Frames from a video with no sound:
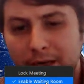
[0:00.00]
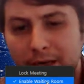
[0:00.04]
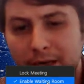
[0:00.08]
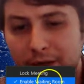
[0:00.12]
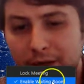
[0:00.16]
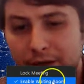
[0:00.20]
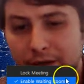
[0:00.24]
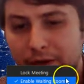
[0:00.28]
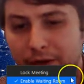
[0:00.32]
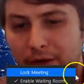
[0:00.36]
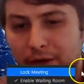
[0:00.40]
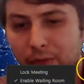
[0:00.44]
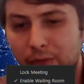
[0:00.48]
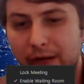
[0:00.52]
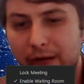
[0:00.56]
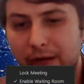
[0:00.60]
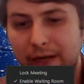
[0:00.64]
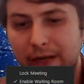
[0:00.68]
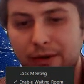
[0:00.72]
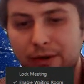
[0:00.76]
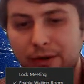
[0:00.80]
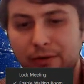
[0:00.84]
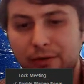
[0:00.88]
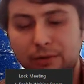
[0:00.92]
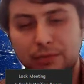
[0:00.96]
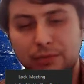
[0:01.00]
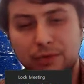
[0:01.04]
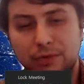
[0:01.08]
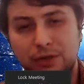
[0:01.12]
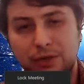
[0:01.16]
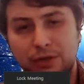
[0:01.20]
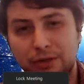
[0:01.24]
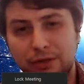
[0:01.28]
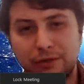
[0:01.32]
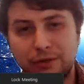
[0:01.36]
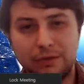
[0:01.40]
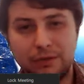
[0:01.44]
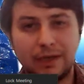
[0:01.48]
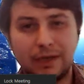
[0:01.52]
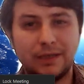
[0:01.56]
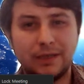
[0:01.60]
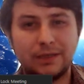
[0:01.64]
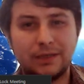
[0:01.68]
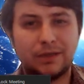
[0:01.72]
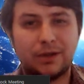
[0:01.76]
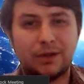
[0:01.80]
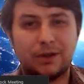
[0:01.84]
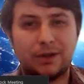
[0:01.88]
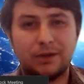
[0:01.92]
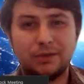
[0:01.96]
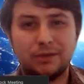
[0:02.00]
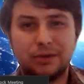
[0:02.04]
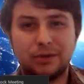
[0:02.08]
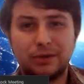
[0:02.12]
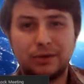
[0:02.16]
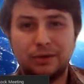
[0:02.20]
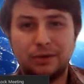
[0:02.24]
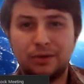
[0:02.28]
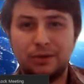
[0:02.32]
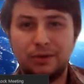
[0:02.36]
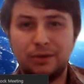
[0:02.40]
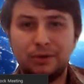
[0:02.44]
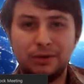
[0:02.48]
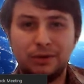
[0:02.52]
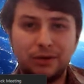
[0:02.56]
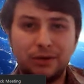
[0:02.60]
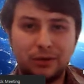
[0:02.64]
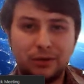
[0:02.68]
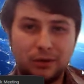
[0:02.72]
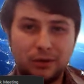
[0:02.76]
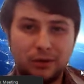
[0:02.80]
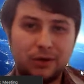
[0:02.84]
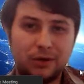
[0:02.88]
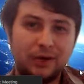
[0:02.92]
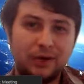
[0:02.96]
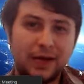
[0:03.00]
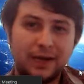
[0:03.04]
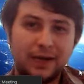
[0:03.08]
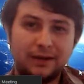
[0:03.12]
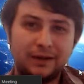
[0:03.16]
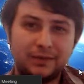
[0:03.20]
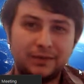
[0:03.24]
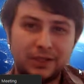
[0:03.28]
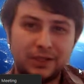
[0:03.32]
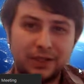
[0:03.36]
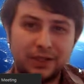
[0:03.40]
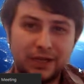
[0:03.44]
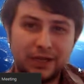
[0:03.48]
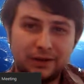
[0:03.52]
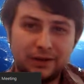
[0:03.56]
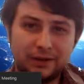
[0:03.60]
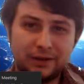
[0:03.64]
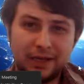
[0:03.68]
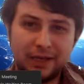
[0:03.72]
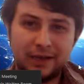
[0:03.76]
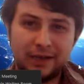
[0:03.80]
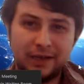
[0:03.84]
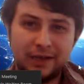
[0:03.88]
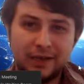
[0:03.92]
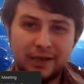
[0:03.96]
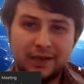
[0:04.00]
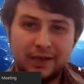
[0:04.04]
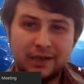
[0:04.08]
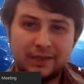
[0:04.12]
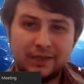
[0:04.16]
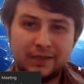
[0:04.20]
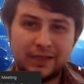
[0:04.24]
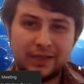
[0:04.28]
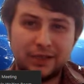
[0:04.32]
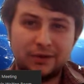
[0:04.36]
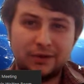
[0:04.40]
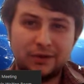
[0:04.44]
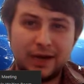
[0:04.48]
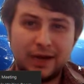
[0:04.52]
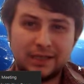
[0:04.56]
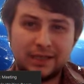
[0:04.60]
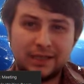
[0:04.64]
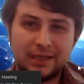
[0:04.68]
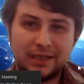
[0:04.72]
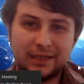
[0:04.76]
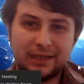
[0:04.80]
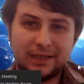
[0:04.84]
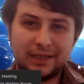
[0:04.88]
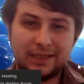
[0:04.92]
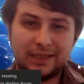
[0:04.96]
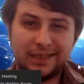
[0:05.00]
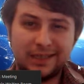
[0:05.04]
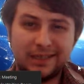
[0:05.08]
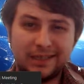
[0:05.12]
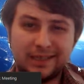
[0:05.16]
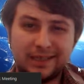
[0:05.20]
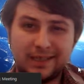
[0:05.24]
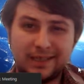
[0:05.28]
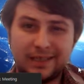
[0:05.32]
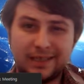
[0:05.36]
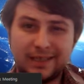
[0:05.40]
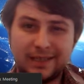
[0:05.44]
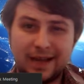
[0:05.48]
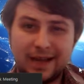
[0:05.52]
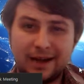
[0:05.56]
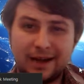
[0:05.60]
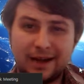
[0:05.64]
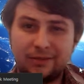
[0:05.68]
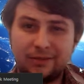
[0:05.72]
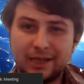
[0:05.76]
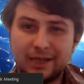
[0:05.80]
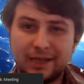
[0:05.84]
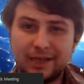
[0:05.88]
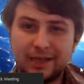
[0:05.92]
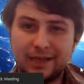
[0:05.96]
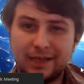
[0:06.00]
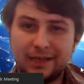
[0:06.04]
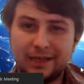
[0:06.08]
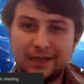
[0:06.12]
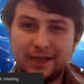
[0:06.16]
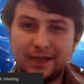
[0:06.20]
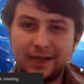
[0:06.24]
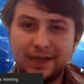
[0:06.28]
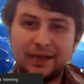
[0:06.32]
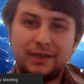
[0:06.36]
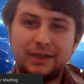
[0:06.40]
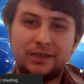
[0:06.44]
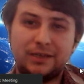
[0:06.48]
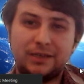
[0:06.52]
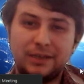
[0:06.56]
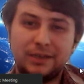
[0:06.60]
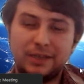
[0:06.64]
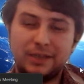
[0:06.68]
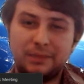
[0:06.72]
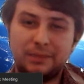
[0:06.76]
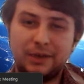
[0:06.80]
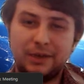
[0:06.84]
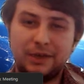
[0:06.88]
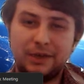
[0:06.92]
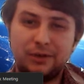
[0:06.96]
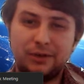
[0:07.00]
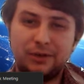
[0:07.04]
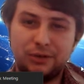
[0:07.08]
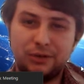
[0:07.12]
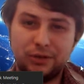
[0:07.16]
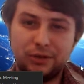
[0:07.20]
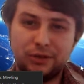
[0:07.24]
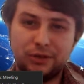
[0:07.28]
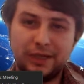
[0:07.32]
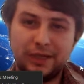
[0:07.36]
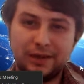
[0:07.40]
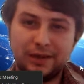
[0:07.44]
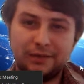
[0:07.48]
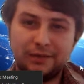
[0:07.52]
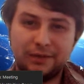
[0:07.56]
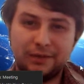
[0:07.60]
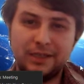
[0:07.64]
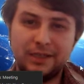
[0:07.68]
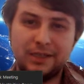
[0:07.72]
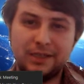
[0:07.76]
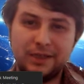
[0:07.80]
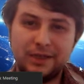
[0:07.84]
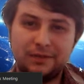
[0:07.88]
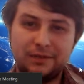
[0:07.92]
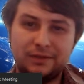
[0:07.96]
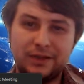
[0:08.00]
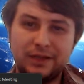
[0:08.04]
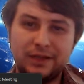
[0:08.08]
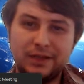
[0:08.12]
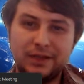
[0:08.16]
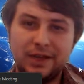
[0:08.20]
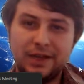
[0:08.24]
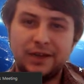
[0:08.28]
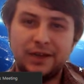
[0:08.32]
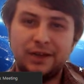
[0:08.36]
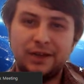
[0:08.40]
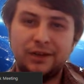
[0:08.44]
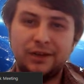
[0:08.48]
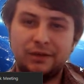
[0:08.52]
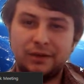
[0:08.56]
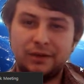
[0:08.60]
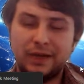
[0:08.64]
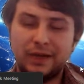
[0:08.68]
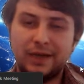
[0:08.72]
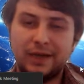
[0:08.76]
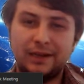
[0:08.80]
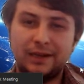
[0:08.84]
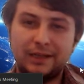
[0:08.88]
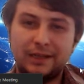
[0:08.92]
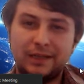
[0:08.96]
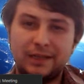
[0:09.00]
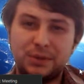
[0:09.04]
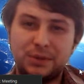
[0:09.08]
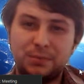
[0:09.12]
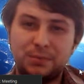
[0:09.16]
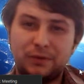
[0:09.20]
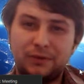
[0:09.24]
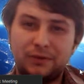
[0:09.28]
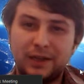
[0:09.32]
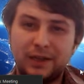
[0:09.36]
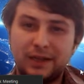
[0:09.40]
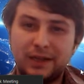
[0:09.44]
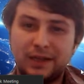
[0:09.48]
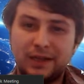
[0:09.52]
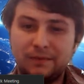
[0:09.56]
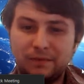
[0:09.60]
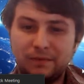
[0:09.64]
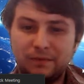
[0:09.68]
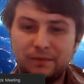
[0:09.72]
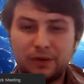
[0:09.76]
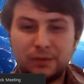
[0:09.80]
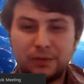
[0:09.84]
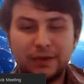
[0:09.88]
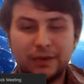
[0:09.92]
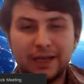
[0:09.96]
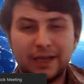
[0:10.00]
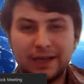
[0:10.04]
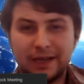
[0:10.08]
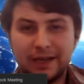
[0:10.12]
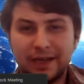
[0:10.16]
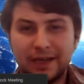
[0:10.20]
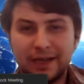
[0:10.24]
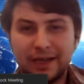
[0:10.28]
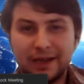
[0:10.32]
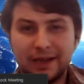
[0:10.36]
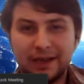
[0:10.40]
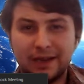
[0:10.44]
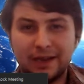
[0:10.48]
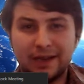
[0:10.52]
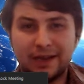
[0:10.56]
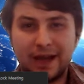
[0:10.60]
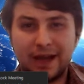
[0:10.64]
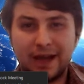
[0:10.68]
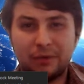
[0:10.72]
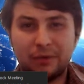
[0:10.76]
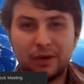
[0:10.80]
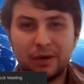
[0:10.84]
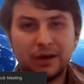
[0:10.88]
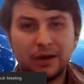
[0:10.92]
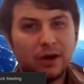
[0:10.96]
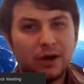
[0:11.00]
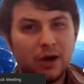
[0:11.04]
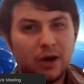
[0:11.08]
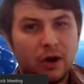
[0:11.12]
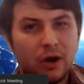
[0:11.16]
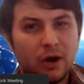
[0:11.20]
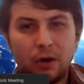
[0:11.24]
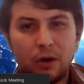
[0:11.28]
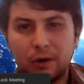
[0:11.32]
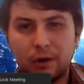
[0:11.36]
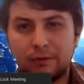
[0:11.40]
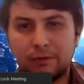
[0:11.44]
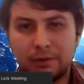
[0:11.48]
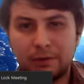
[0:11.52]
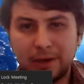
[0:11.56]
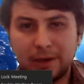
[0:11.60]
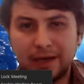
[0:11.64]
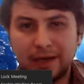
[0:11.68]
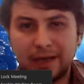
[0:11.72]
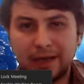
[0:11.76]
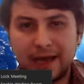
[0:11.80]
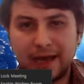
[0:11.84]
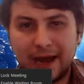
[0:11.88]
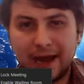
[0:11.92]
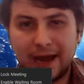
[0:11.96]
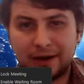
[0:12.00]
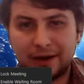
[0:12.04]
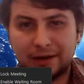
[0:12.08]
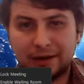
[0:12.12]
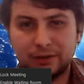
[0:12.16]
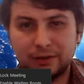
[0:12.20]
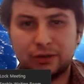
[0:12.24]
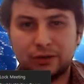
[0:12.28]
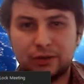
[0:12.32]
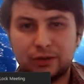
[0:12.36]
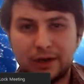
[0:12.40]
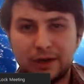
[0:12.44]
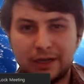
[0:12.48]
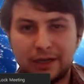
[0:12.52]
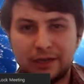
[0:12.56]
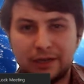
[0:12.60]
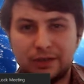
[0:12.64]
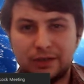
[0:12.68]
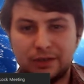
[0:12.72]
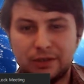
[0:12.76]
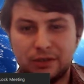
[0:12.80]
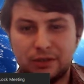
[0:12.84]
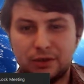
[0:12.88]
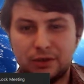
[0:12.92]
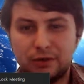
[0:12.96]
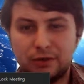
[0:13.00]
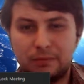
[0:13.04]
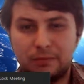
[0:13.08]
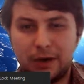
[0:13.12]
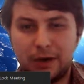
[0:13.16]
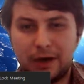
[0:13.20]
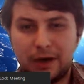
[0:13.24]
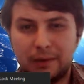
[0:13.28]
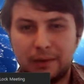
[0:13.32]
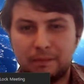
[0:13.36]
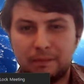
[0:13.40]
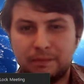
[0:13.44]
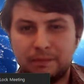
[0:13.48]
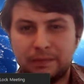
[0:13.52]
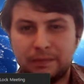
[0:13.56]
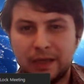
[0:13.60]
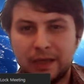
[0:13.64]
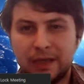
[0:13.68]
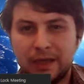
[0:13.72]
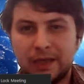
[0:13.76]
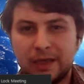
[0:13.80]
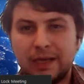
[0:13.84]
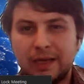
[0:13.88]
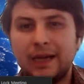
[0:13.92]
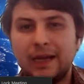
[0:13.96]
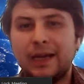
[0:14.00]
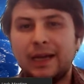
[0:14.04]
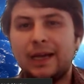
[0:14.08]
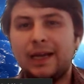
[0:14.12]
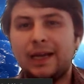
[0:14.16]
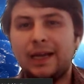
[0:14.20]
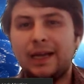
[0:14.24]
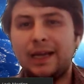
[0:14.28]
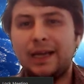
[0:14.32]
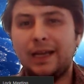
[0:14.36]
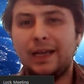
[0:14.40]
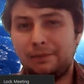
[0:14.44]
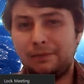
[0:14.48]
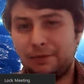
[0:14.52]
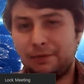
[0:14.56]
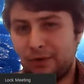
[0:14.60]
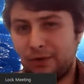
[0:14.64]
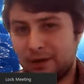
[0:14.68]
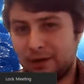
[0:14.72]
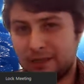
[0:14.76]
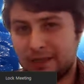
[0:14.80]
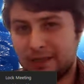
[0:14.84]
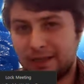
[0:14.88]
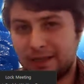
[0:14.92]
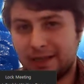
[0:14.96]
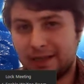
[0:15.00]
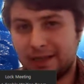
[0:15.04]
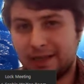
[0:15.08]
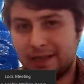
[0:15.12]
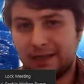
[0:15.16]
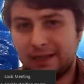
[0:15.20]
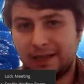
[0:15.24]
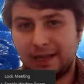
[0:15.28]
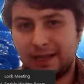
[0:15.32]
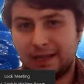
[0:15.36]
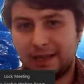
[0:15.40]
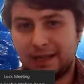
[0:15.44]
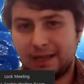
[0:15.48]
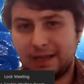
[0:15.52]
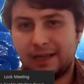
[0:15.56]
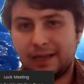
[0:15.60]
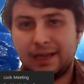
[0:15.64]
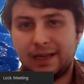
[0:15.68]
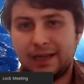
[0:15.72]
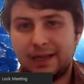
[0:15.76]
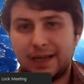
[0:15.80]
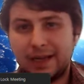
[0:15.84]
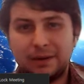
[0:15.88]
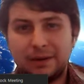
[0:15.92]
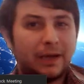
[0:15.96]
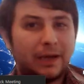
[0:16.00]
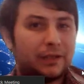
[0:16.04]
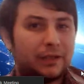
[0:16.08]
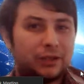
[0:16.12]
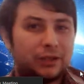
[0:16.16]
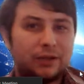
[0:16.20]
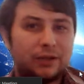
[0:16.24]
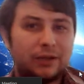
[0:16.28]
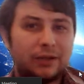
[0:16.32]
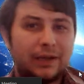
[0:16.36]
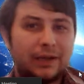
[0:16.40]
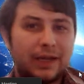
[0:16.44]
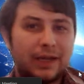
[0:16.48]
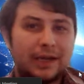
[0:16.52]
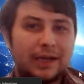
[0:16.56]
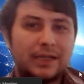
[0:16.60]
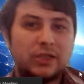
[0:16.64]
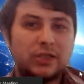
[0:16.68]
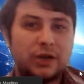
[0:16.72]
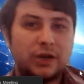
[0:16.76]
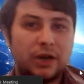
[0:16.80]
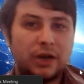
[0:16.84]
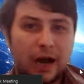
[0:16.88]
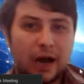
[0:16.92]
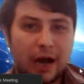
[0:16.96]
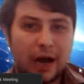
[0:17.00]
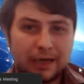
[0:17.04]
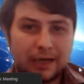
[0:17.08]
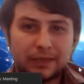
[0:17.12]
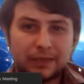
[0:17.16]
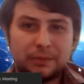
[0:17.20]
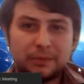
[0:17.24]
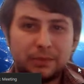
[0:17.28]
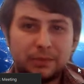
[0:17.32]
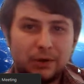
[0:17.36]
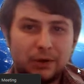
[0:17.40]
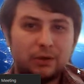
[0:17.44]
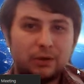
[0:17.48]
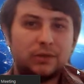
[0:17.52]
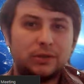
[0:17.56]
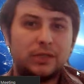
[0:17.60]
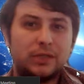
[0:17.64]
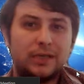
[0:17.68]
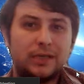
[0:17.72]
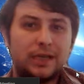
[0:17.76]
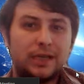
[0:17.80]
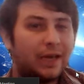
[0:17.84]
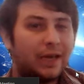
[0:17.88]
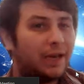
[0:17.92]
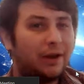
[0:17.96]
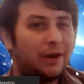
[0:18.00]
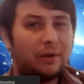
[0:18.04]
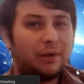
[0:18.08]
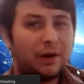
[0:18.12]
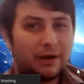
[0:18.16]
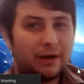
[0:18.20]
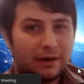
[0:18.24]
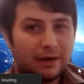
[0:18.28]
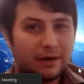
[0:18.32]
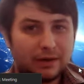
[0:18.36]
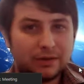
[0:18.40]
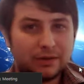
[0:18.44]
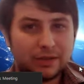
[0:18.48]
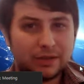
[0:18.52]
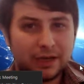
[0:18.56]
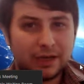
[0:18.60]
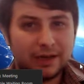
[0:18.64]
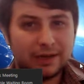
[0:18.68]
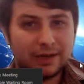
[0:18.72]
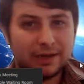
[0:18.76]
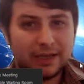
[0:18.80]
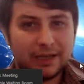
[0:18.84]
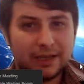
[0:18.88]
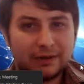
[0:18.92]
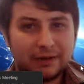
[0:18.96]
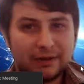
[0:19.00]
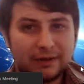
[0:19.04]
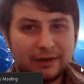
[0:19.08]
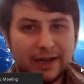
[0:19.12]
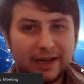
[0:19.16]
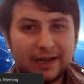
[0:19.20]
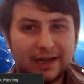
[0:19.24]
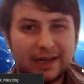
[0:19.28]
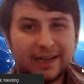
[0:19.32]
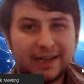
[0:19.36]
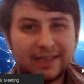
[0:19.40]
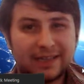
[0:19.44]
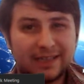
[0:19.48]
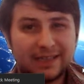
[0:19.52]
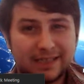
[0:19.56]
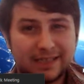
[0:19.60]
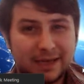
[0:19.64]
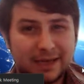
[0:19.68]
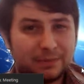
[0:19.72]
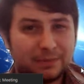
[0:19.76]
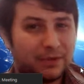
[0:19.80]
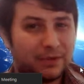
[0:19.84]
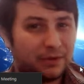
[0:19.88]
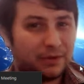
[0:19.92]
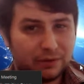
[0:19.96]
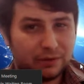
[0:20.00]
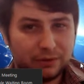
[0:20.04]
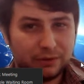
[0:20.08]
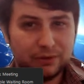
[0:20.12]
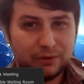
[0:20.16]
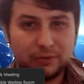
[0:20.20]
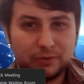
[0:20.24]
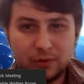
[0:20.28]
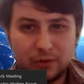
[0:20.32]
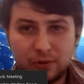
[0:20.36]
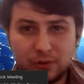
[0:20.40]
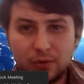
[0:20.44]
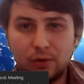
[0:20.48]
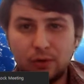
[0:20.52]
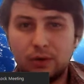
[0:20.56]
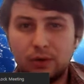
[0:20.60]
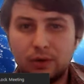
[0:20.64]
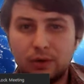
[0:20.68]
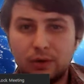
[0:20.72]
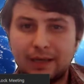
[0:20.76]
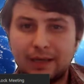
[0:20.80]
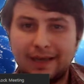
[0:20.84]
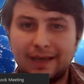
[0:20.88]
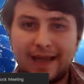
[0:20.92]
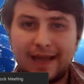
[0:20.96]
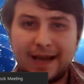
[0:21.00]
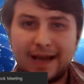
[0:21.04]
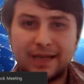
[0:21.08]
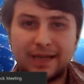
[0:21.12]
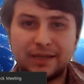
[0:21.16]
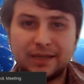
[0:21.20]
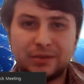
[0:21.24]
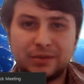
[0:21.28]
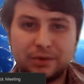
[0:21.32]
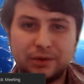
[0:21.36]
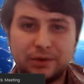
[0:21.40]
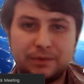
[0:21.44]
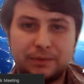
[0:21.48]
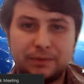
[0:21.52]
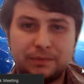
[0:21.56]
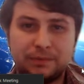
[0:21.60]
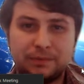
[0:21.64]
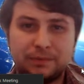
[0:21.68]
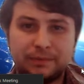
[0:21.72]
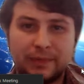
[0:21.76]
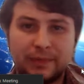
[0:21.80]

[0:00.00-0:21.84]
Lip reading: Your waiting room, too, is also your line of security. Say you accidentally did send out a link to somebody who shouldn't have received it, you can at least prevent them from getting in that way, or from any hackers trying to Zoom bomb. If you are sending a link, again, make sure that is not posted anywhere else on the internet except through Google Classroom.